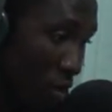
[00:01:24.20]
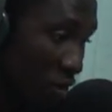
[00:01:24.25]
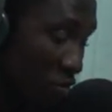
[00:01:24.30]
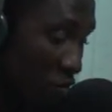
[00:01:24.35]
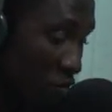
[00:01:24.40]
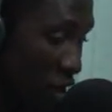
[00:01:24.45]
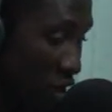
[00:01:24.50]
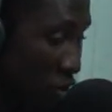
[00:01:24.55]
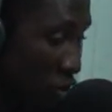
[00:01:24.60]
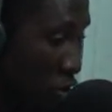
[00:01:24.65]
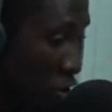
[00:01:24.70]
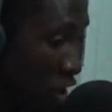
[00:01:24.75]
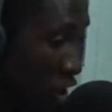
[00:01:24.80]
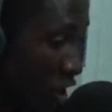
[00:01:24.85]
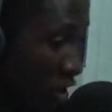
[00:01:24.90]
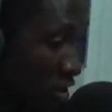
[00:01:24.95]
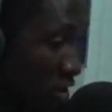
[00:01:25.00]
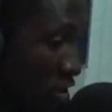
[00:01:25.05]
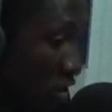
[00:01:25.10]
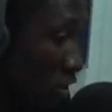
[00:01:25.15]

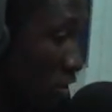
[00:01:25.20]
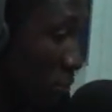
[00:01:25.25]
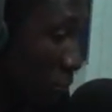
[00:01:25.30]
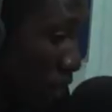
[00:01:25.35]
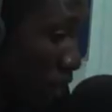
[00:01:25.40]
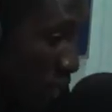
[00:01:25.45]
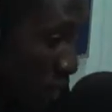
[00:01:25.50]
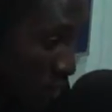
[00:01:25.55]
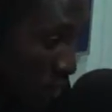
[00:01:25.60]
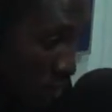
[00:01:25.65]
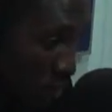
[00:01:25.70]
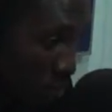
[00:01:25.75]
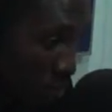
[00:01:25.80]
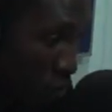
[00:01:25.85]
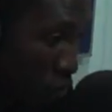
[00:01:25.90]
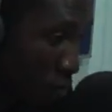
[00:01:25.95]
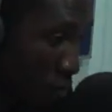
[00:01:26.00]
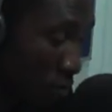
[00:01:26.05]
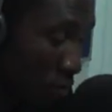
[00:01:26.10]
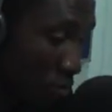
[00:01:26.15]
manufacturers, they placed
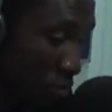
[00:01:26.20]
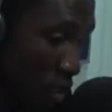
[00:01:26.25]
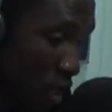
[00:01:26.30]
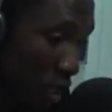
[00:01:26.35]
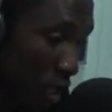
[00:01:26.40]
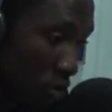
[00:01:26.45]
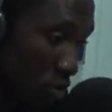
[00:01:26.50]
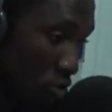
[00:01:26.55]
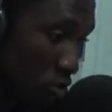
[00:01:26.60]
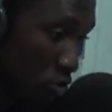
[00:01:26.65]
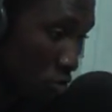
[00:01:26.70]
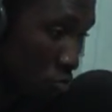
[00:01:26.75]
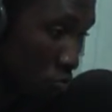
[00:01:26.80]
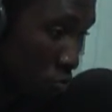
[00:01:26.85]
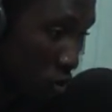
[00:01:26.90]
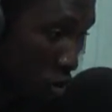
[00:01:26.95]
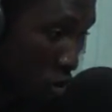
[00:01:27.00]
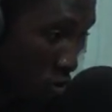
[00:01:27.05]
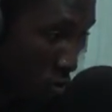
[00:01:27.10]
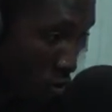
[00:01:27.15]
problems like this on
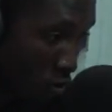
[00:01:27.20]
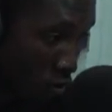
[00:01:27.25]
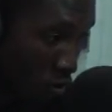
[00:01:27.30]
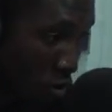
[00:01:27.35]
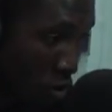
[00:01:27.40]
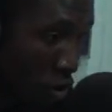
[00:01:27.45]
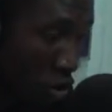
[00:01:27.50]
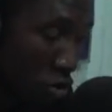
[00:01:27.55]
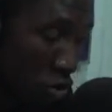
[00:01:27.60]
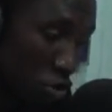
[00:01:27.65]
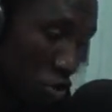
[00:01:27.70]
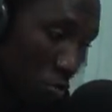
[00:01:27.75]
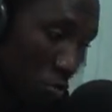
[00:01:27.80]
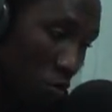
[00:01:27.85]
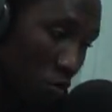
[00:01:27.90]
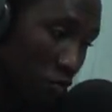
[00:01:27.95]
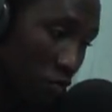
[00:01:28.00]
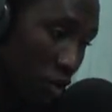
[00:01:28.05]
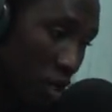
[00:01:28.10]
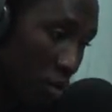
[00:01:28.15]
recall. Some
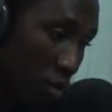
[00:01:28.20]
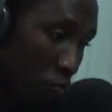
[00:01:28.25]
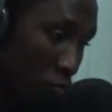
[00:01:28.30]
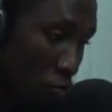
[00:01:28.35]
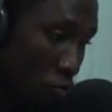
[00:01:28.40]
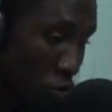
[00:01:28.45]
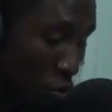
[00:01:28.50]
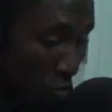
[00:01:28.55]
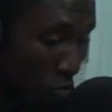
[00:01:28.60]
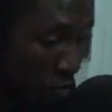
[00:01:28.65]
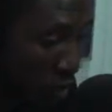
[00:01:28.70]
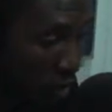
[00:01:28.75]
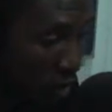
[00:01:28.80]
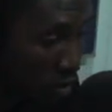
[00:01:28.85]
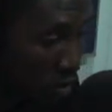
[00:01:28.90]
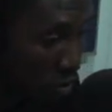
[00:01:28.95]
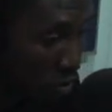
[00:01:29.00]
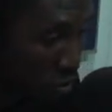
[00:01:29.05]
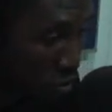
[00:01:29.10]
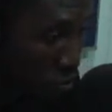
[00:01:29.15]
of them will not
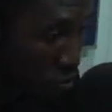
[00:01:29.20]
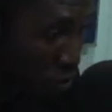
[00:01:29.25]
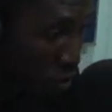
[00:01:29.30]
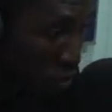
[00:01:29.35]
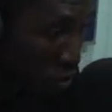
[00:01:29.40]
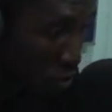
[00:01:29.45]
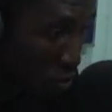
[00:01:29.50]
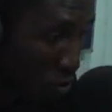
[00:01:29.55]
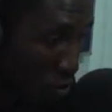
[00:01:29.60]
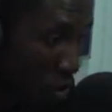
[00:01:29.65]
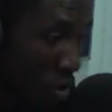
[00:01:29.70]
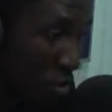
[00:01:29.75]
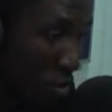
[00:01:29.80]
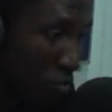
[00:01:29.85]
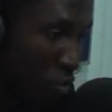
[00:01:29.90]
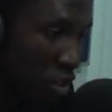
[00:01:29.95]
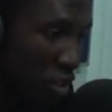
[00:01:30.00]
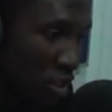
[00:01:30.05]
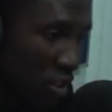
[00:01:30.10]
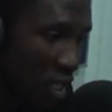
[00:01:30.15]
place it on recall.
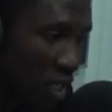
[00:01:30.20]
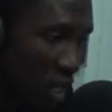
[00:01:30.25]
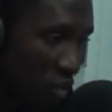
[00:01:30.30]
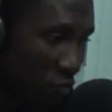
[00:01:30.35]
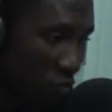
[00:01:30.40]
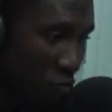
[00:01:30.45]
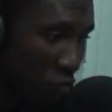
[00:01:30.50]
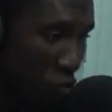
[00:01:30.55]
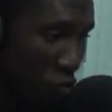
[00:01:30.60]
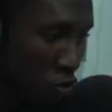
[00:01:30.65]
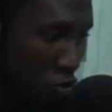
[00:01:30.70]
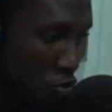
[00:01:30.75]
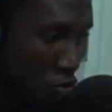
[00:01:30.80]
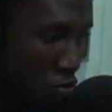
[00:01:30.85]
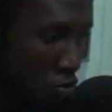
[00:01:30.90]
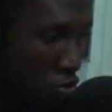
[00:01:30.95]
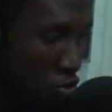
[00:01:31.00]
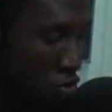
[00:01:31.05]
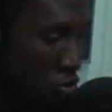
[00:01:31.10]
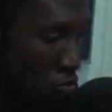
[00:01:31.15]
But it's left for you
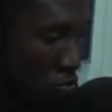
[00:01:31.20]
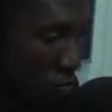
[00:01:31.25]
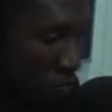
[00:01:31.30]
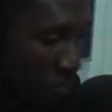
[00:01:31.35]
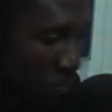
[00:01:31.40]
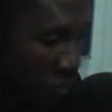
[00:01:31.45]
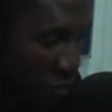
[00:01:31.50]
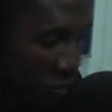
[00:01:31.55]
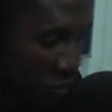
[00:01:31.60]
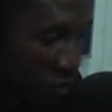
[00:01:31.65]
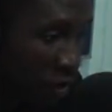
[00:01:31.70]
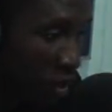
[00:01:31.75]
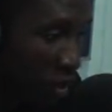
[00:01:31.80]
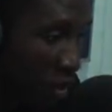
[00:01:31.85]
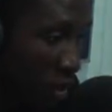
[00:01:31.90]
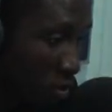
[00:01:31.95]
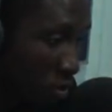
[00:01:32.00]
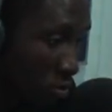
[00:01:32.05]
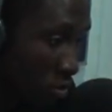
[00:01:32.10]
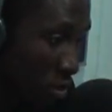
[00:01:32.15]
to find
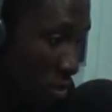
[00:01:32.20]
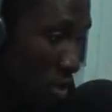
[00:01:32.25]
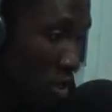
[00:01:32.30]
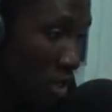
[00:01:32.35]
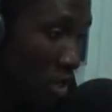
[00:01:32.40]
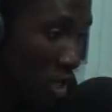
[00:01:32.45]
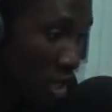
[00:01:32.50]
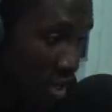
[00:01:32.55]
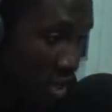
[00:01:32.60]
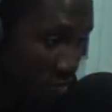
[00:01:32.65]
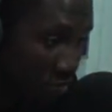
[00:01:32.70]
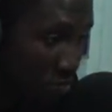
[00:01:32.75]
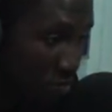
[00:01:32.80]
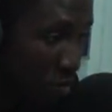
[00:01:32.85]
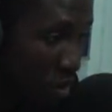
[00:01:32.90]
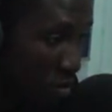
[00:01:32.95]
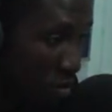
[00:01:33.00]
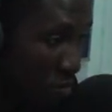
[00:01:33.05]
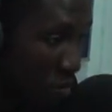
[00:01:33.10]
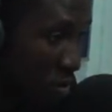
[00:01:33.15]
out if
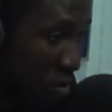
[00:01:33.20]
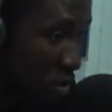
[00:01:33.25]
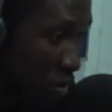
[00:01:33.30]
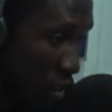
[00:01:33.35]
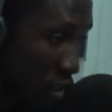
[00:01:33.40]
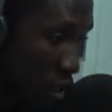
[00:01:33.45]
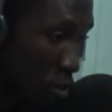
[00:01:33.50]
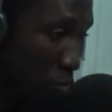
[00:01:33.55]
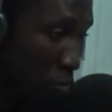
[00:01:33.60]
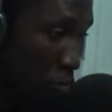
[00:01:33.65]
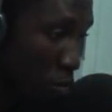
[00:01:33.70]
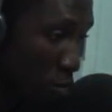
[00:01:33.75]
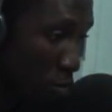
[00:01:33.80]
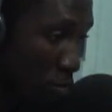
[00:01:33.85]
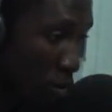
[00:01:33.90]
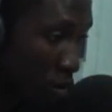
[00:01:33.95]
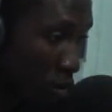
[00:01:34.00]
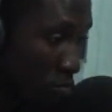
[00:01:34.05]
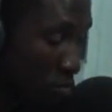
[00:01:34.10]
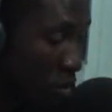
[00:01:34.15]
maybe this kind of
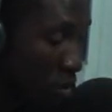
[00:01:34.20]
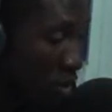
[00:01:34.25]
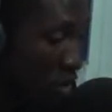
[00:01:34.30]
problem